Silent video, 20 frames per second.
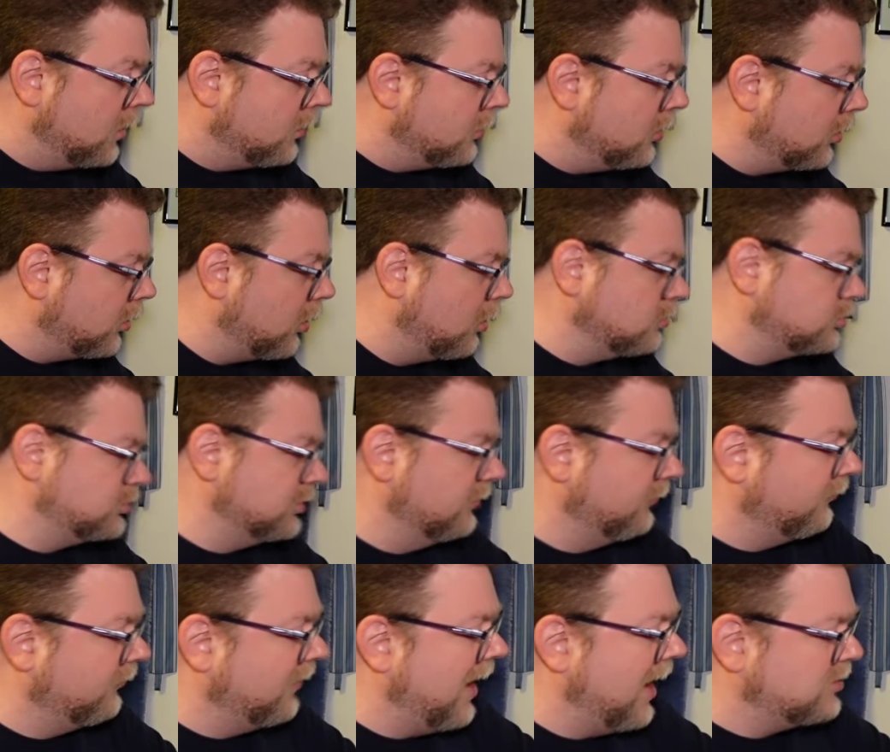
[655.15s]

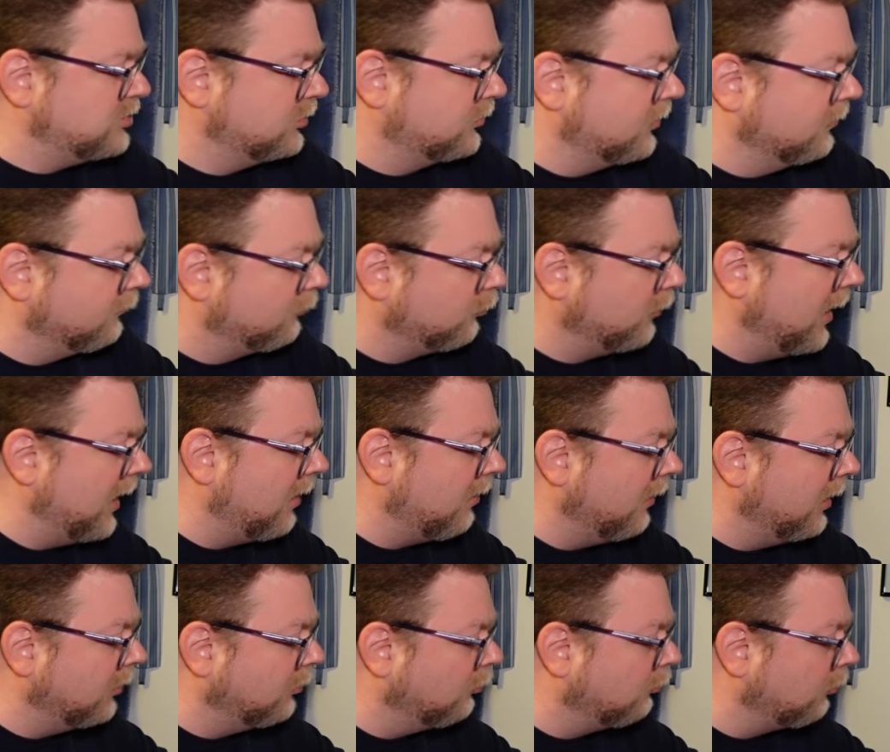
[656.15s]
Negotious, adjective,
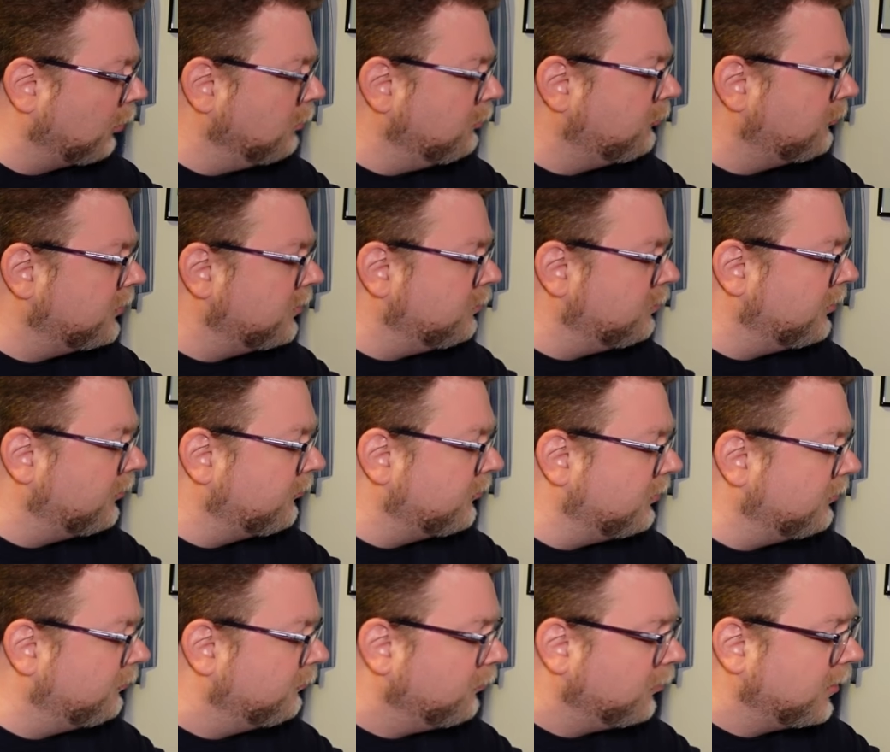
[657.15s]
rare, engrossed in
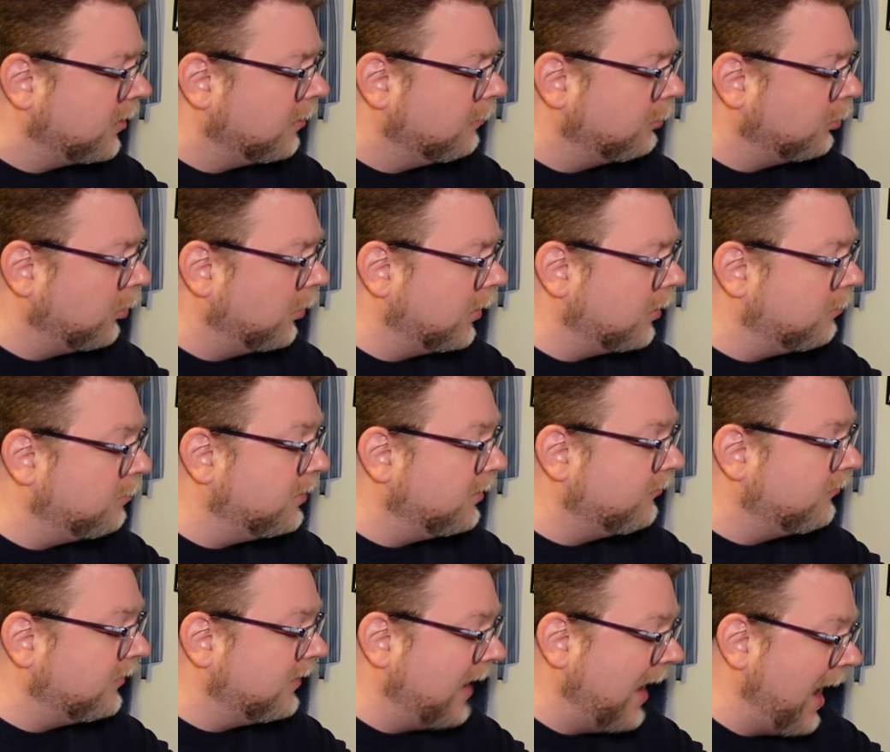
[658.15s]
business, fully employed,
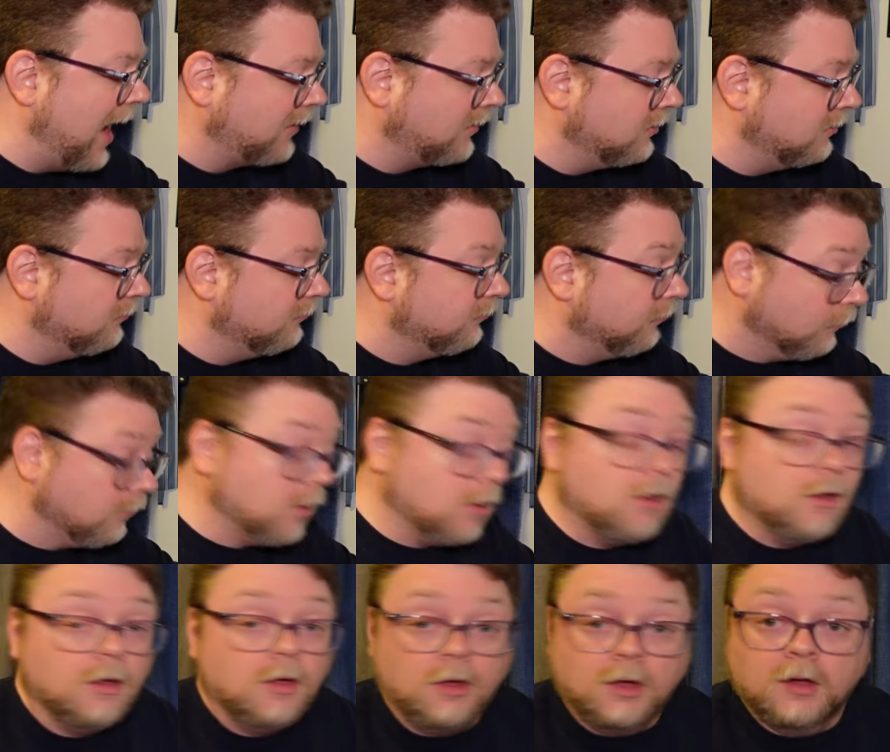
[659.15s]
busy, active.
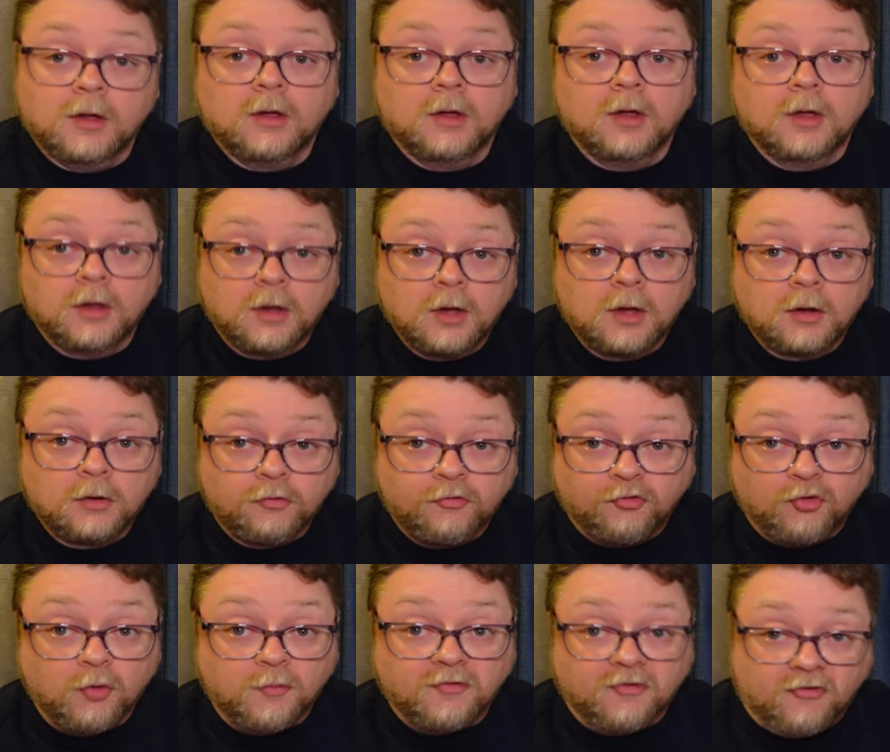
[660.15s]

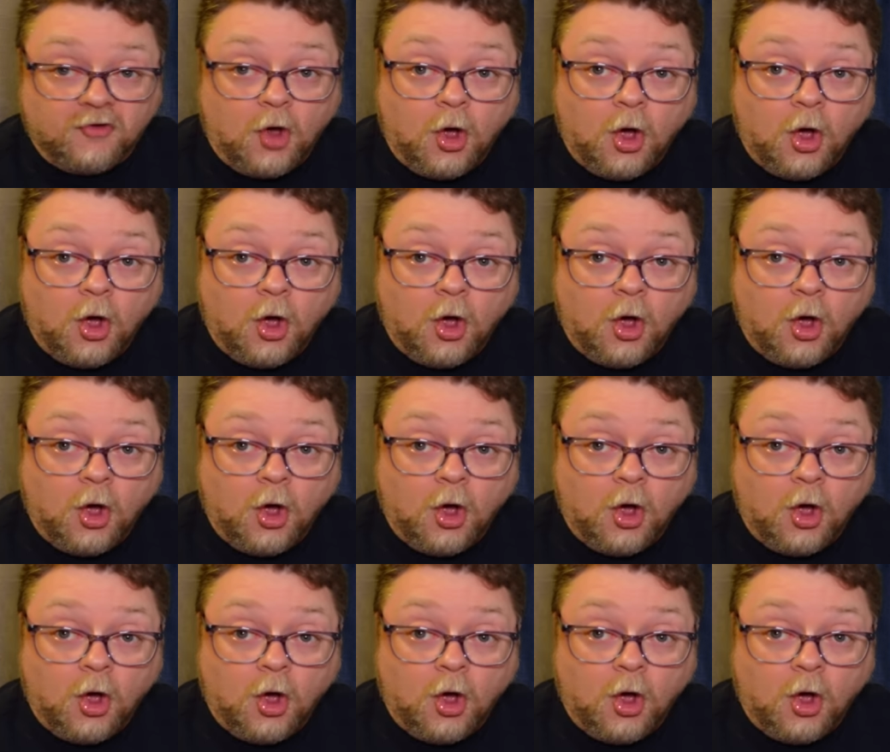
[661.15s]
Stoops is